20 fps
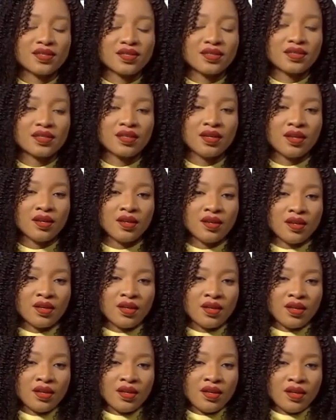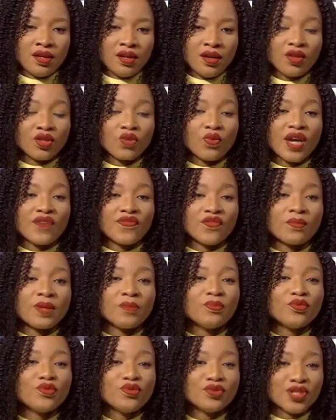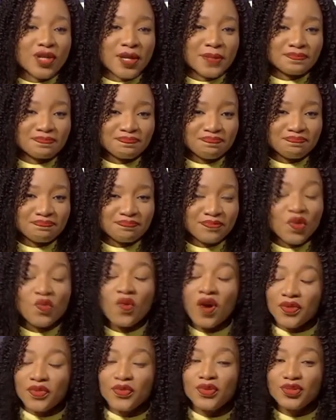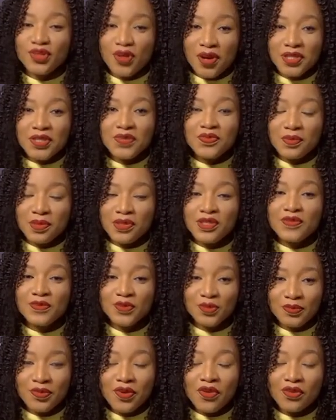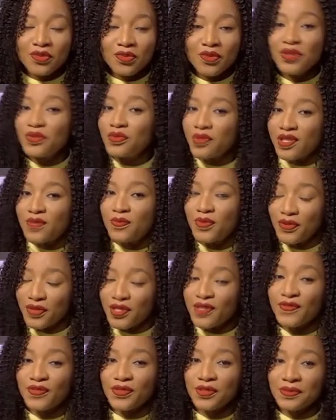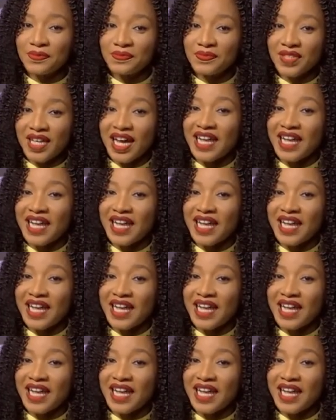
us all the way from Abuja, one who talks women's football, one who is beautiful,